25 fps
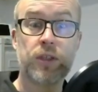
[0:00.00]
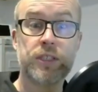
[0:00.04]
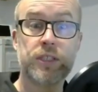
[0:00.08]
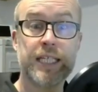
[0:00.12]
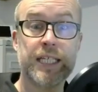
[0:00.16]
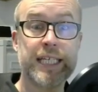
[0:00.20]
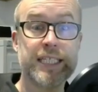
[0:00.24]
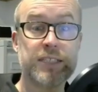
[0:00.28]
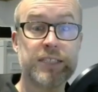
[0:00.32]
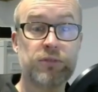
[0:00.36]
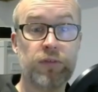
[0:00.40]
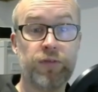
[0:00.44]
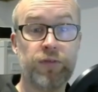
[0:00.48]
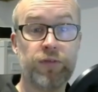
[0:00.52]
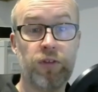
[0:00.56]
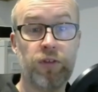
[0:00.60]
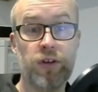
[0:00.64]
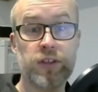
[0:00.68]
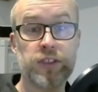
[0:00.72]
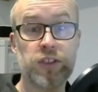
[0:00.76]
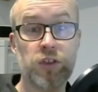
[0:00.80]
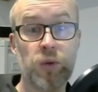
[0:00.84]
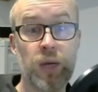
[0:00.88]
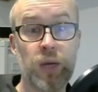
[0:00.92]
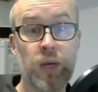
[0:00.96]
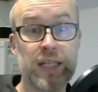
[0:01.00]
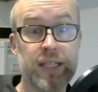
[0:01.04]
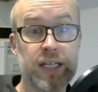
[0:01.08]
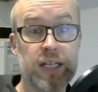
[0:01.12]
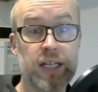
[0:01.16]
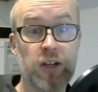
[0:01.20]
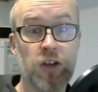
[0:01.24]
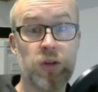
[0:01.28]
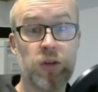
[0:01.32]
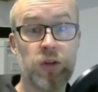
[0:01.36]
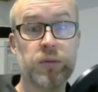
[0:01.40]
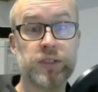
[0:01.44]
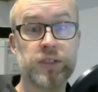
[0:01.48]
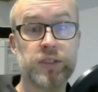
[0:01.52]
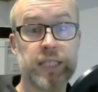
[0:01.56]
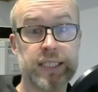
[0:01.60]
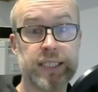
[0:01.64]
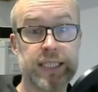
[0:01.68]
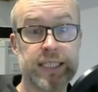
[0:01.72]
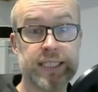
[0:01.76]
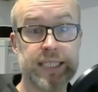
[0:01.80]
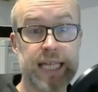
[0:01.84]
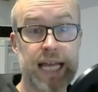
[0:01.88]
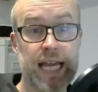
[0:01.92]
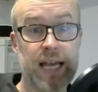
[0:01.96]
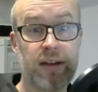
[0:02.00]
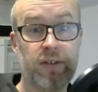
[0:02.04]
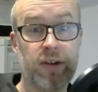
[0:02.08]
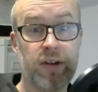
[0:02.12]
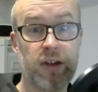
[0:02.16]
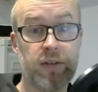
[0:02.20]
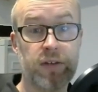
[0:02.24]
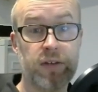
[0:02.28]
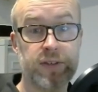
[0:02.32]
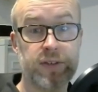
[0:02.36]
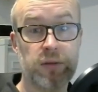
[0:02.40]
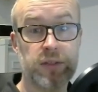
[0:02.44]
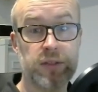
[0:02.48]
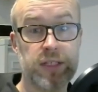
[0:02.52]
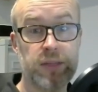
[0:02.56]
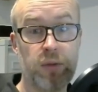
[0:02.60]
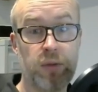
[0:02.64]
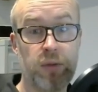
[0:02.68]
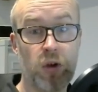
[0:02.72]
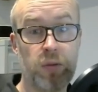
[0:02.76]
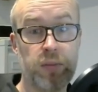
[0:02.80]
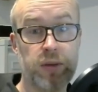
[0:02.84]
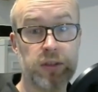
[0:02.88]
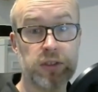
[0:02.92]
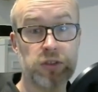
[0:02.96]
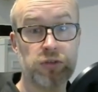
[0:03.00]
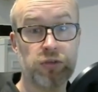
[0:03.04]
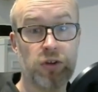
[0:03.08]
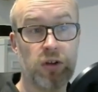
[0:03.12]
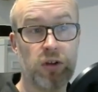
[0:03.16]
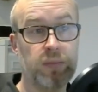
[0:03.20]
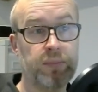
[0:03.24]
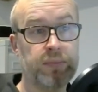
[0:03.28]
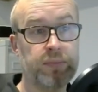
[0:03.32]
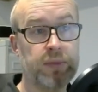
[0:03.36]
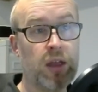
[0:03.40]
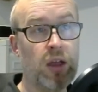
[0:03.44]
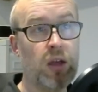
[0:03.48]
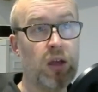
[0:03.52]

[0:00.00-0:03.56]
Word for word: policy is referred to in the global settings area of SOTI Mobi Control.